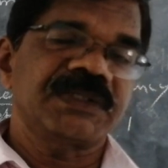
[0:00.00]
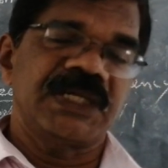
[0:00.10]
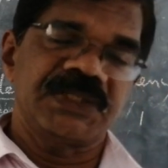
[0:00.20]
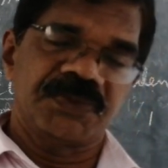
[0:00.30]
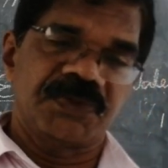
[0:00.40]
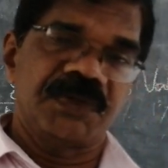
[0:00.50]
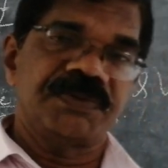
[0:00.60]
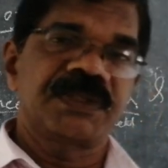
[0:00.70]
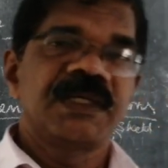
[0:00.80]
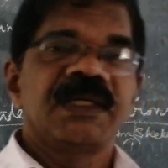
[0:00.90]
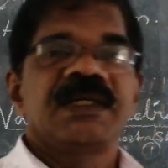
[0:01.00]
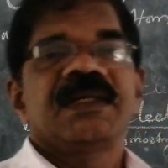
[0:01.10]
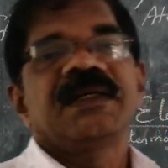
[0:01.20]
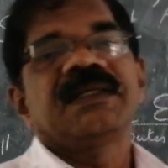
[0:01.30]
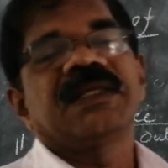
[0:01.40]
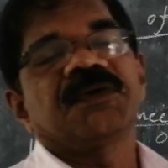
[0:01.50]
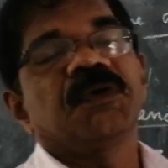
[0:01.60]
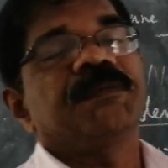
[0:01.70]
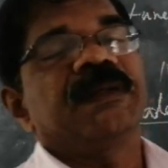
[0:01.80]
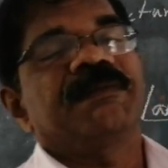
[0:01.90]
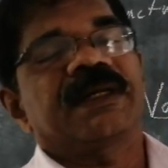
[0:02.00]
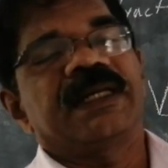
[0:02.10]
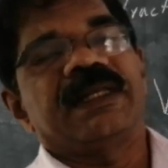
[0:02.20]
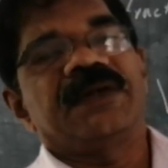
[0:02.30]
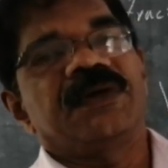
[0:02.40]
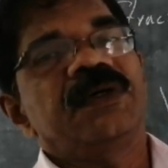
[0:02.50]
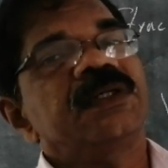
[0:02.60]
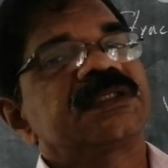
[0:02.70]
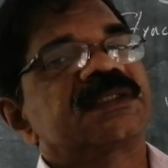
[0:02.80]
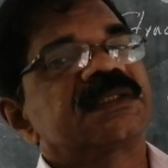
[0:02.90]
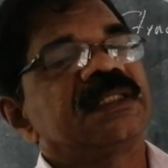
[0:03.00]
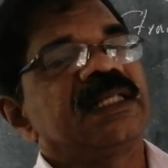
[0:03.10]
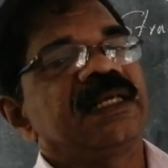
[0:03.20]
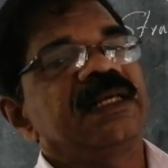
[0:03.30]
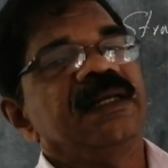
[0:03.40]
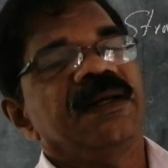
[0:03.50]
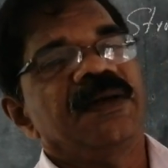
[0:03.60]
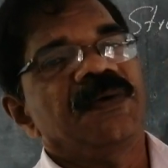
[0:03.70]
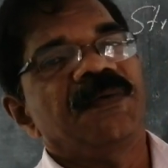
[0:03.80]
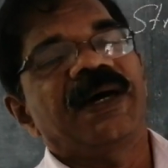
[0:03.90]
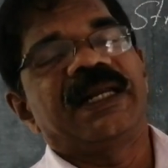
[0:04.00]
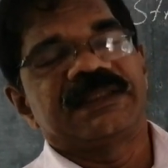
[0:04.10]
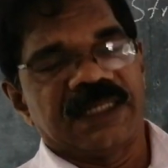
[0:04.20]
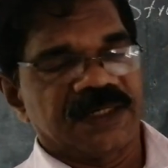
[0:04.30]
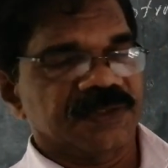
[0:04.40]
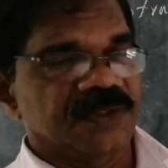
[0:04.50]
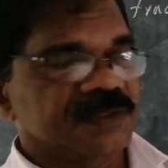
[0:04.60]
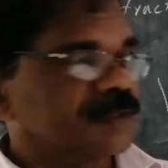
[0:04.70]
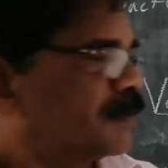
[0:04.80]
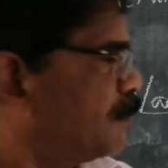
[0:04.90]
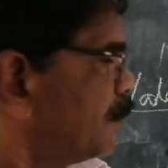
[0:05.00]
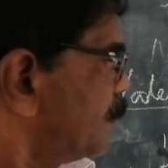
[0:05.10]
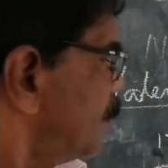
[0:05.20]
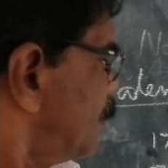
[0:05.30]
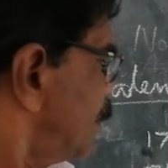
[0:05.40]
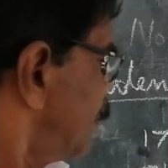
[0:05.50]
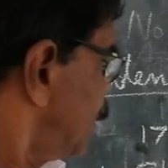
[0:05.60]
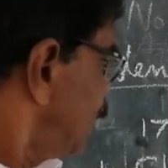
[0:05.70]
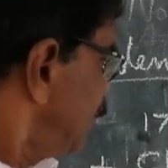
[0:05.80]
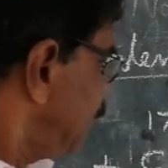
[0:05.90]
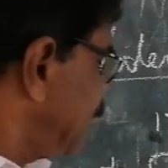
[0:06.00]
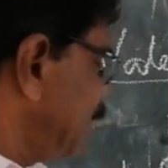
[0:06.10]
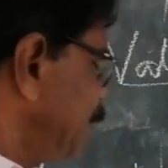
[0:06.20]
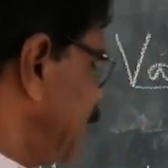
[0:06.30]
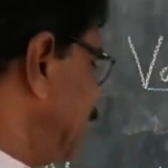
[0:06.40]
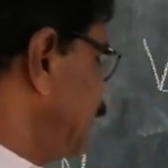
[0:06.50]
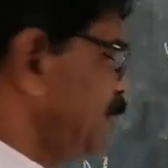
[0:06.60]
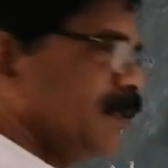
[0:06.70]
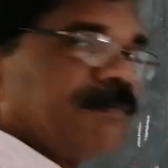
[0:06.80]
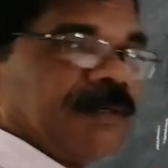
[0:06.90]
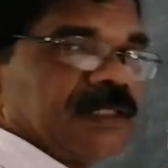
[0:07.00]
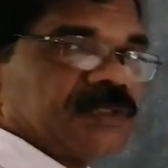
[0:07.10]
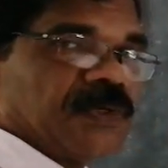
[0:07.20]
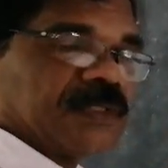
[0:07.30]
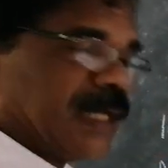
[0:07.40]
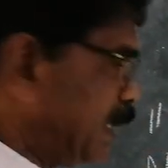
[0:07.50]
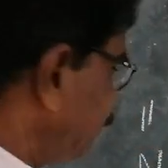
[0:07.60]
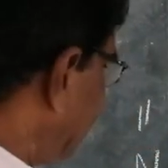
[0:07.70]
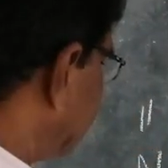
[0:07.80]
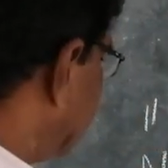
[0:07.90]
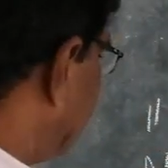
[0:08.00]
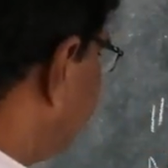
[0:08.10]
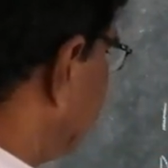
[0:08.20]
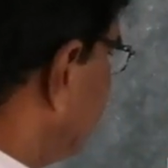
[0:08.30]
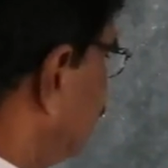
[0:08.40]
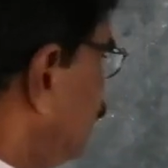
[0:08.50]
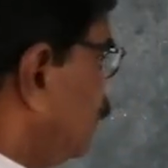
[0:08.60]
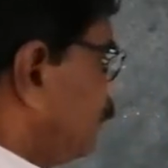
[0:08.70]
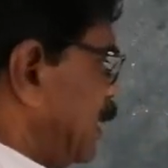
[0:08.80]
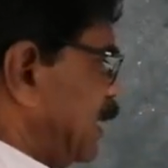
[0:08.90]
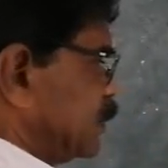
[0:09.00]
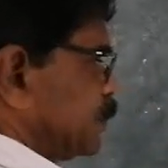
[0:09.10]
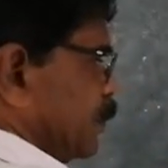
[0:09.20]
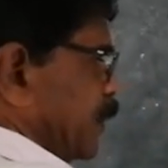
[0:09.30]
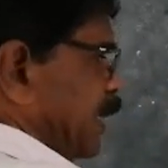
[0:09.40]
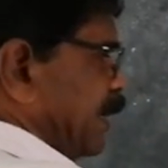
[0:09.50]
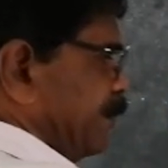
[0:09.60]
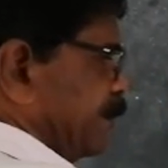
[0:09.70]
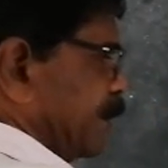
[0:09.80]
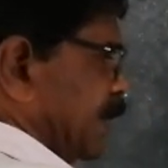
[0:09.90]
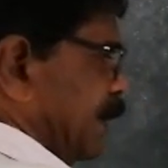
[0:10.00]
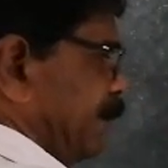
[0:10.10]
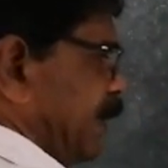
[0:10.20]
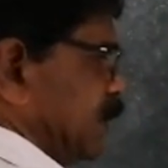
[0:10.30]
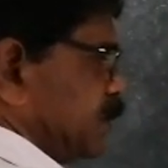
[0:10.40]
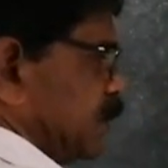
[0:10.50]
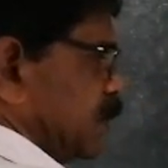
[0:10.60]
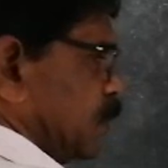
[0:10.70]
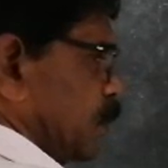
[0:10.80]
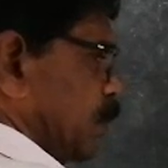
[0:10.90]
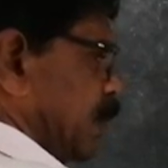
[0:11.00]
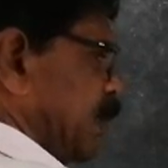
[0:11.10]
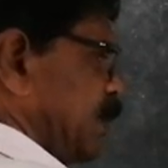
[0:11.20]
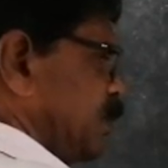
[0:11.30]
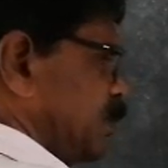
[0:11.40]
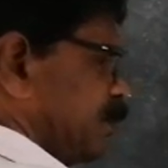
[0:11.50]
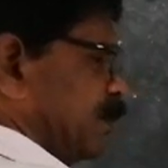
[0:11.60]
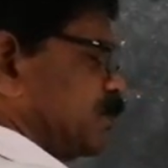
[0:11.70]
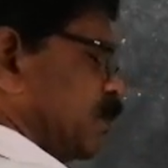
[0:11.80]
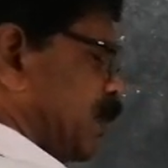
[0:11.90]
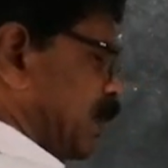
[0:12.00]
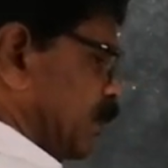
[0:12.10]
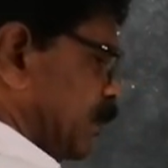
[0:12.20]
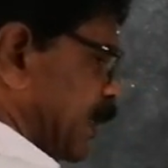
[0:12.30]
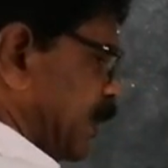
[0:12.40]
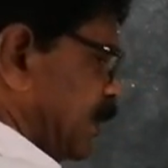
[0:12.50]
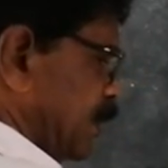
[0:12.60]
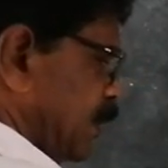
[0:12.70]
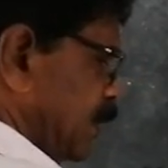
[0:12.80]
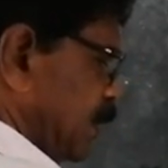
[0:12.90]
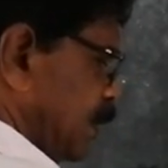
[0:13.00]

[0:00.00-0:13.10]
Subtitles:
Out of the 80 groups, the group number denotes the valence electrons. Here we can please note that what happened while sodium compares the chlorine group of sodium chloride.